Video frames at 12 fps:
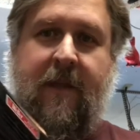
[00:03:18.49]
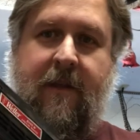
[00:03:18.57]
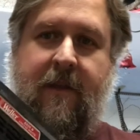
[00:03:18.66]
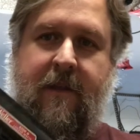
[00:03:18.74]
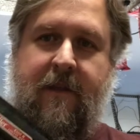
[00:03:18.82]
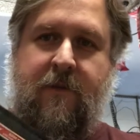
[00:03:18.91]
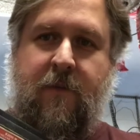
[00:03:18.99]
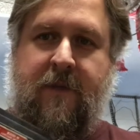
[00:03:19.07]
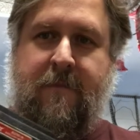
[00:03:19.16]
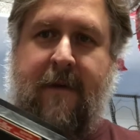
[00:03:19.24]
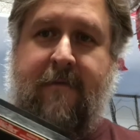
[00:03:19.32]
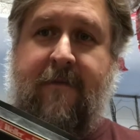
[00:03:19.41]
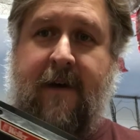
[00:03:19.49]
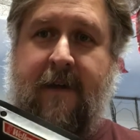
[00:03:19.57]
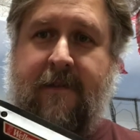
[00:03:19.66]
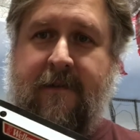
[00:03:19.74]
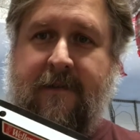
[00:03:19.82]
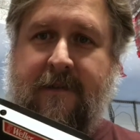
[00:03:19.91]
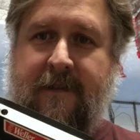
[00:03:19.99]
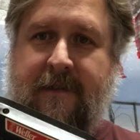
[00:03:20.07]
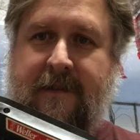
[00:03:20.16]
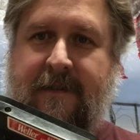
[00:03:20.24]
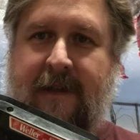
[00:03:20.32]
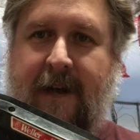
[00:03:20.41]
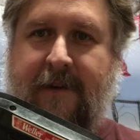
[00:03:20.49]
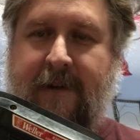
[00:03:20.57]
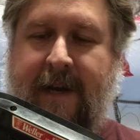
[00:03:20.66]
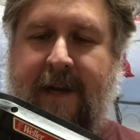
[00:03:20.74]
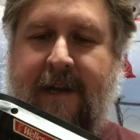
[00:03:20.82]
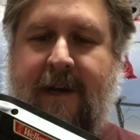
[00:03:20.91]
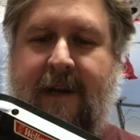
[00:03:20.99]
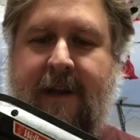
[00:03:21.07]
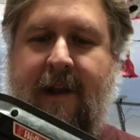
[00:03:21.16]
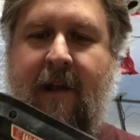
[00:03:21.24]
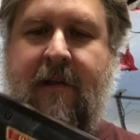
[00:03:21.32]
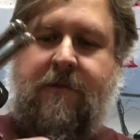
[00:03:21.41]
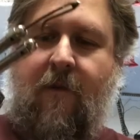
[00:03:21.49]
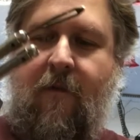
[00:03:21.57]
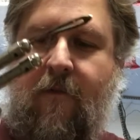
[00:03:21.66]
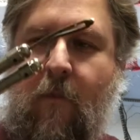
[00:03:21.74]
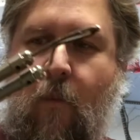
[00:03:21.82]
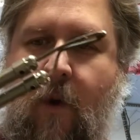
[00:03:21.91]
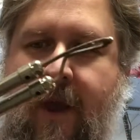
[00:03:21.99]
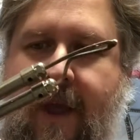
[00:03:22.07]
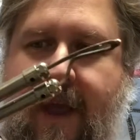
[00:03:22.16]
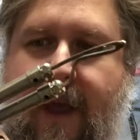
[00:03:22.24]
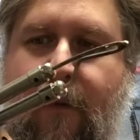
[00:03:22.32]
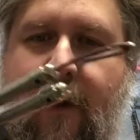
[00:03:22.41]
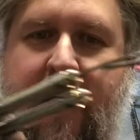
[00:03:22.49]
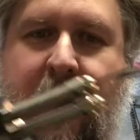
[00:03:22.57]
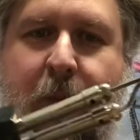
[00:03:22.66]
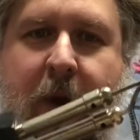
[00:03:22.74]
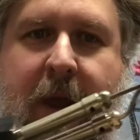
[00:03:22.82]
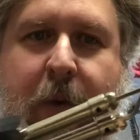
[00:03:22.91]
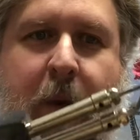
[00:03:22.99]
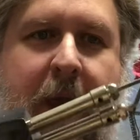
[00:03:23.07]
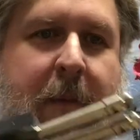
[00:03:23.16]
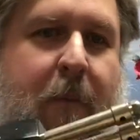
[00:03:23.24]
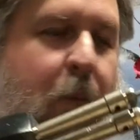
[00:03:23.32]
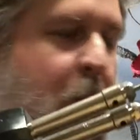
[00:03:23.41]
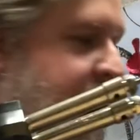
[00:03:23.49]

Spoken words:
This was my father's soldering gun from way, way, way, way, way